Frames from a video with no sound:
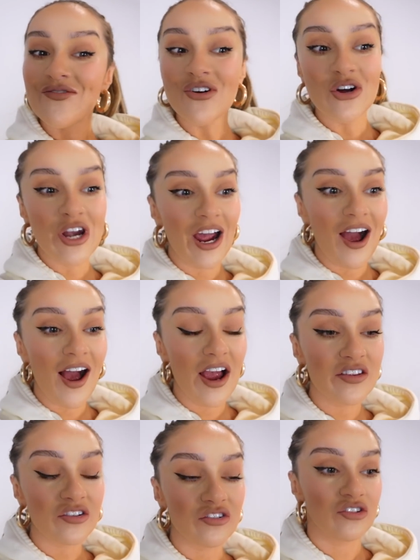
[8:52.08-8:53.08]
morning,
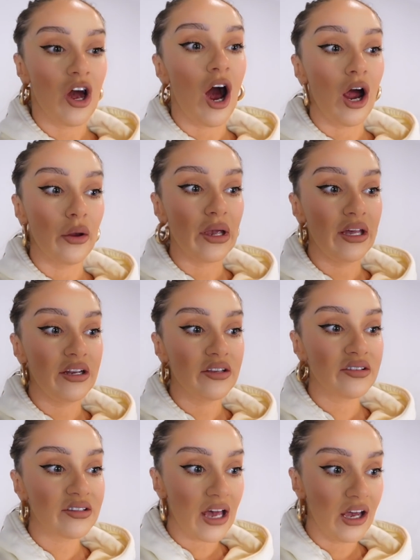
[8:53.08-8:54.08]
guys. So it
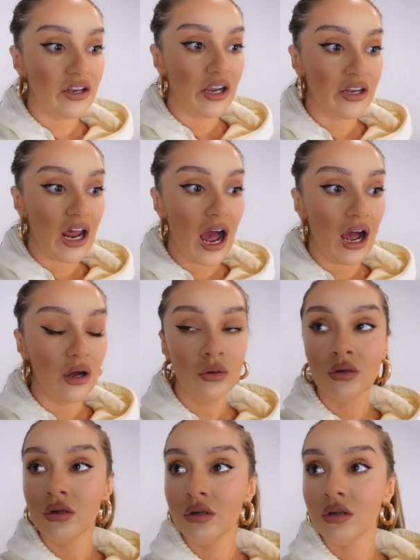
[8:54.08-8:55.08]
is Saturday
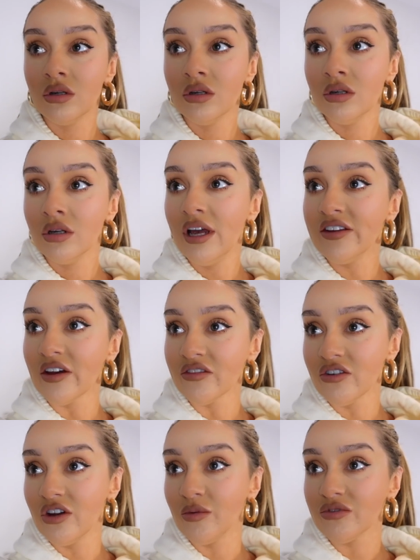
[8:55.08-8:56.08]
now. It's
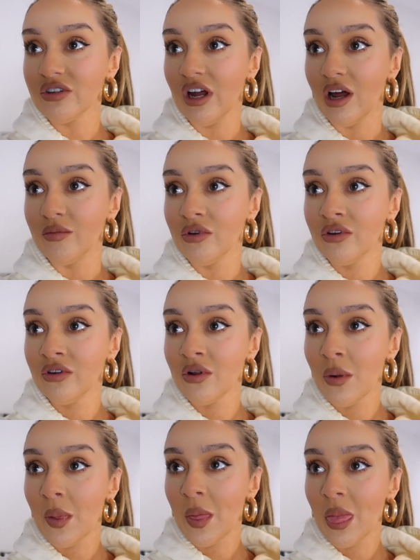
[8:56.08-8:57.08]
afternoon. What's the time?
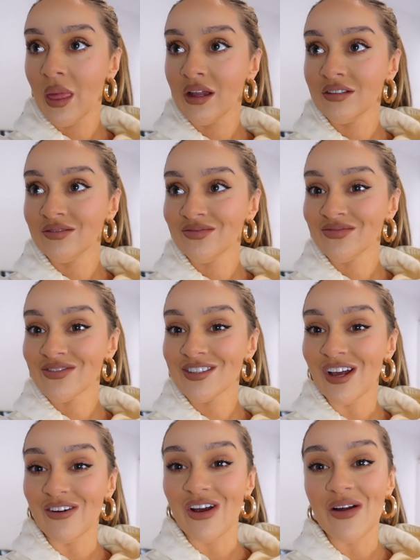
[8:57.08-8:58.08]

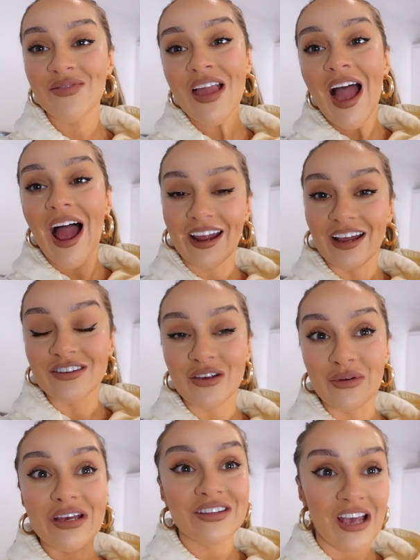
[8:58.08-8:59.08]
Sorry. Okay,
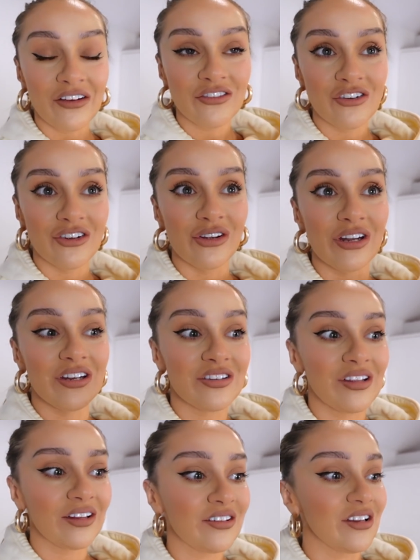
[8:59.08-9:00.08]
so it is the afternoon, it is
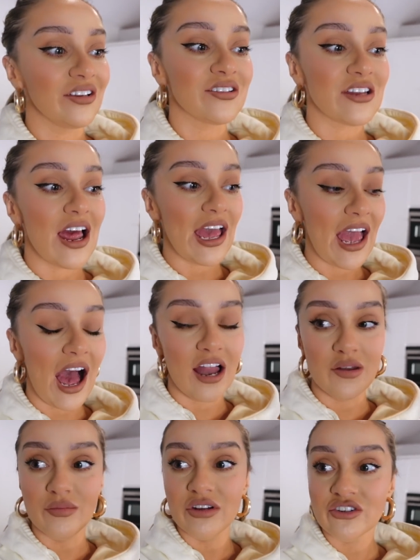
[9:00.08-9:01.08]
Saturday today,
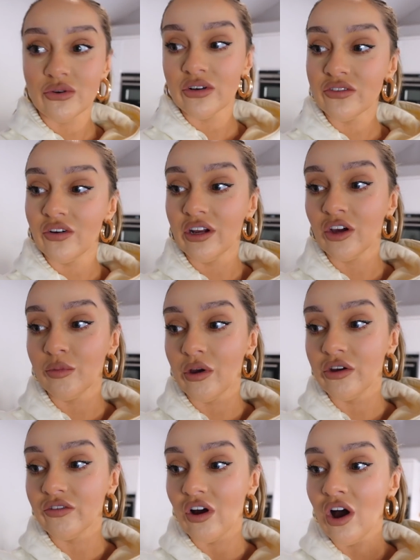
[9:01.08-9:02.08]
and Mitchell has finally come
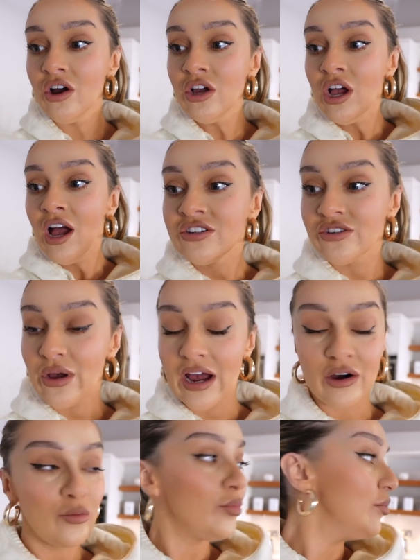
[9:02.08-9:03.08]
over to
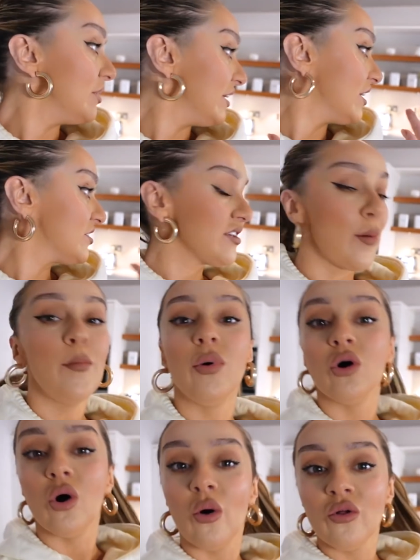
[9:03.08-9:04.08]
help me
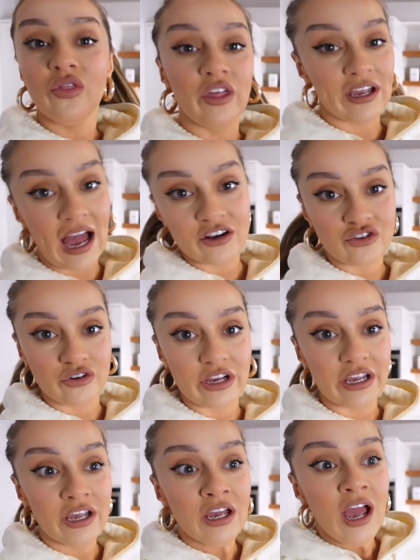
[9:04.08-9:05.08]
assemble the cat
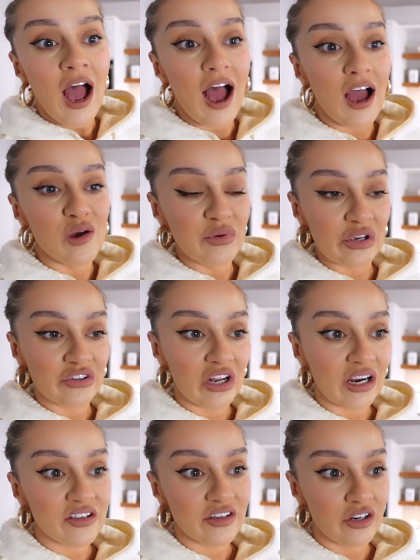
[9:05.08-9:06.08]
tree. Because
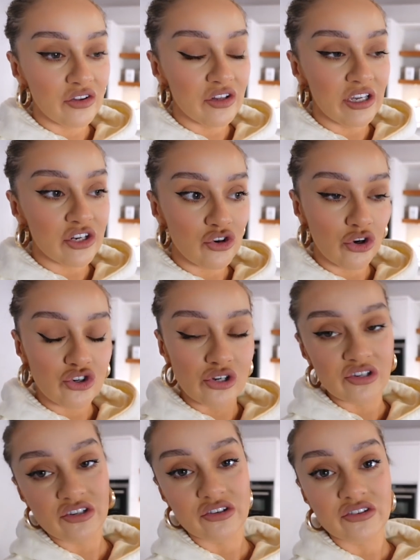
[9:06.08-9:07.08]
like I said on the
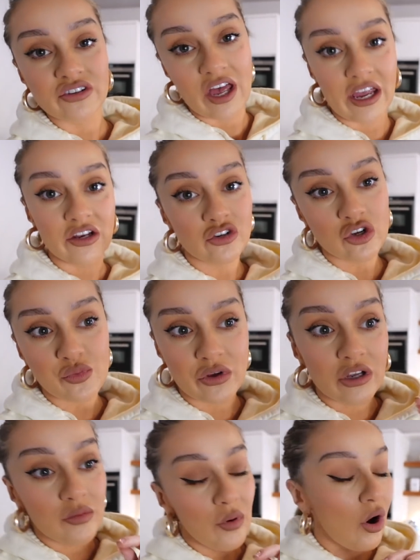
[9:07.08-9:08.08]
instructions, it does say 2
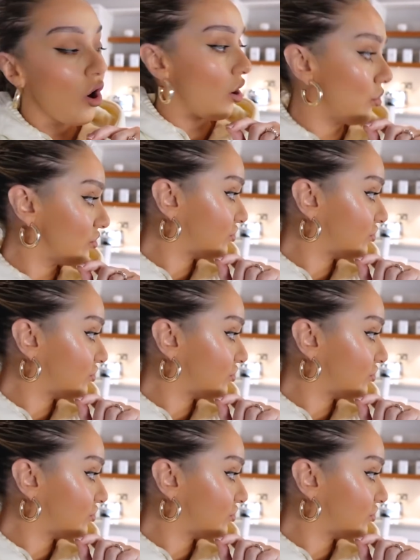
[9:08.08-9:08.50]
people,